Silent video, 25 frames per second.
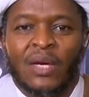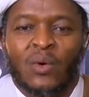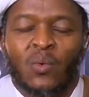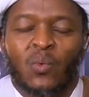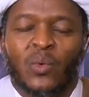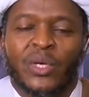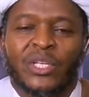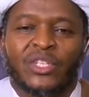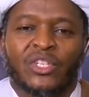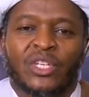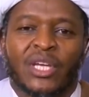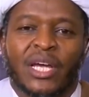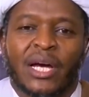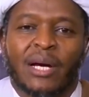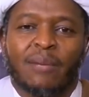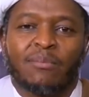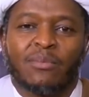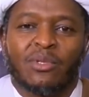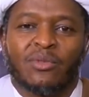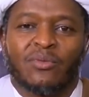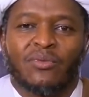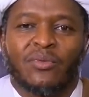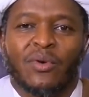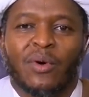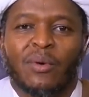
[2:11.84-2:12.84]
which
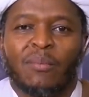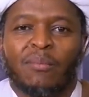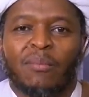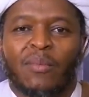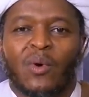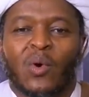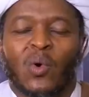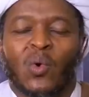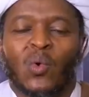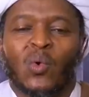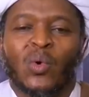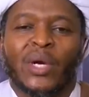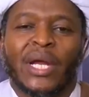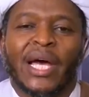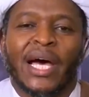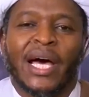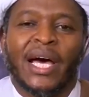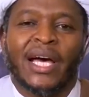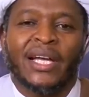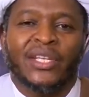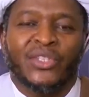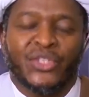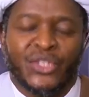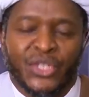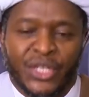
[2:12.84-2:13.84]
comes from
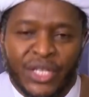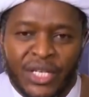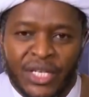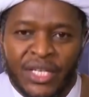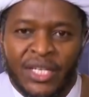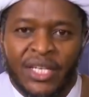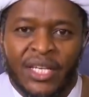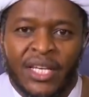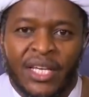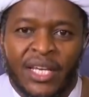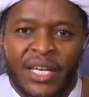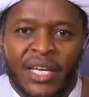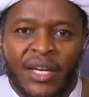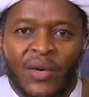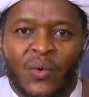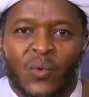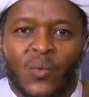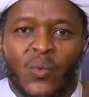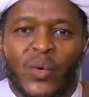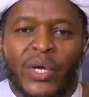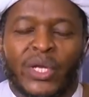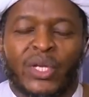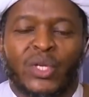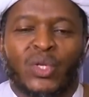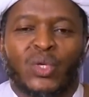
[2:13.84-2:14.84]
unaji.
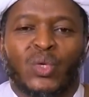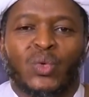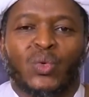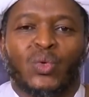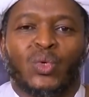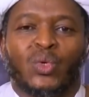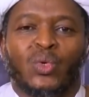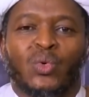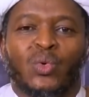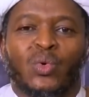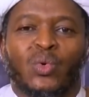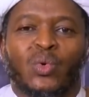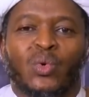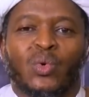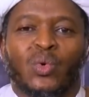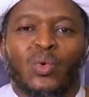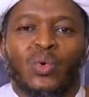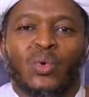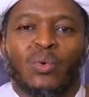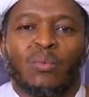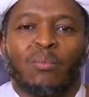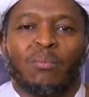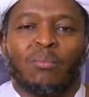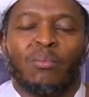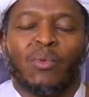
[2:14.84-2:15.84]
When you do
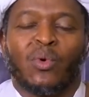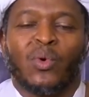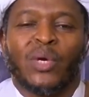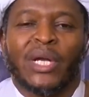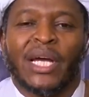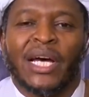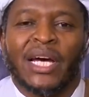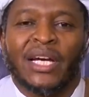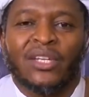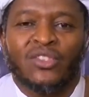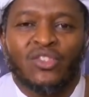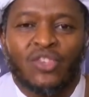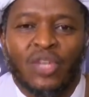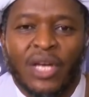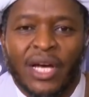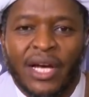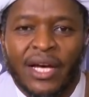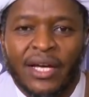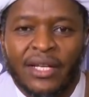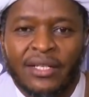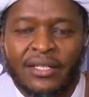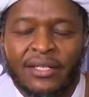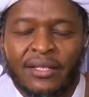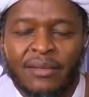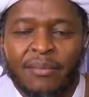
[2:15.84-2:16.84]

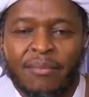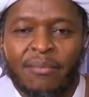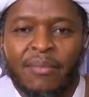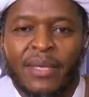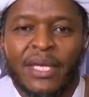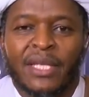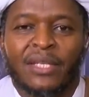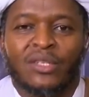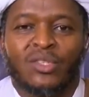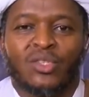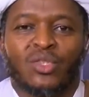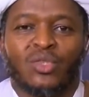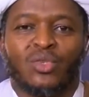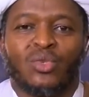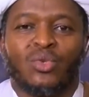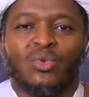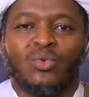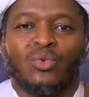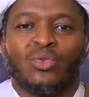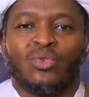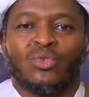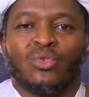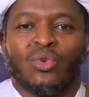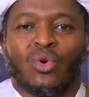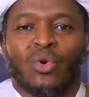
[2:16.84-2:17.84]
munajat, means
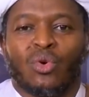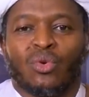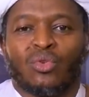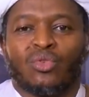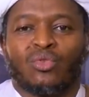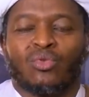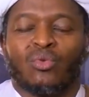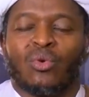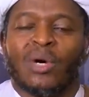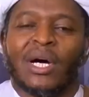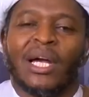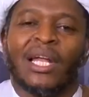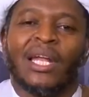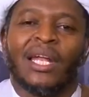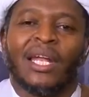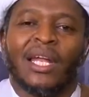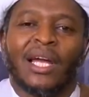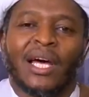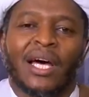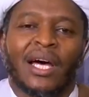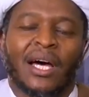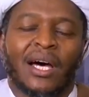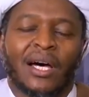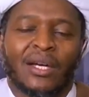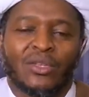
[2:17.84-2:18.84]
you talk to
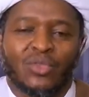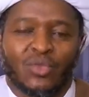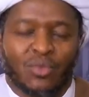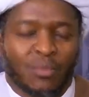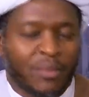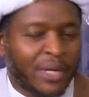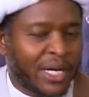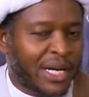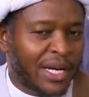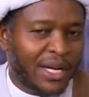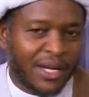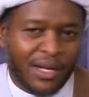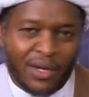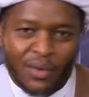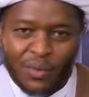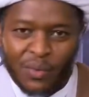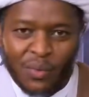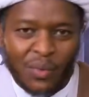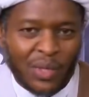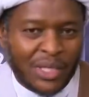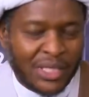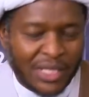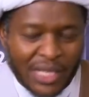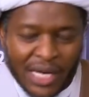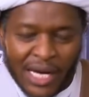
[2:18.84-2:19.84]
Allah subhanahu
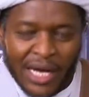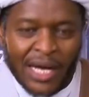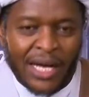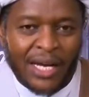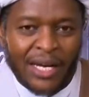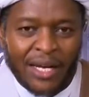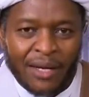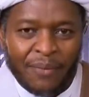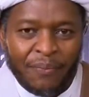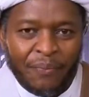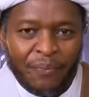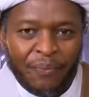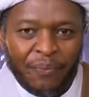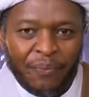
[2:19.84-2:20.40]
wa ta'ala.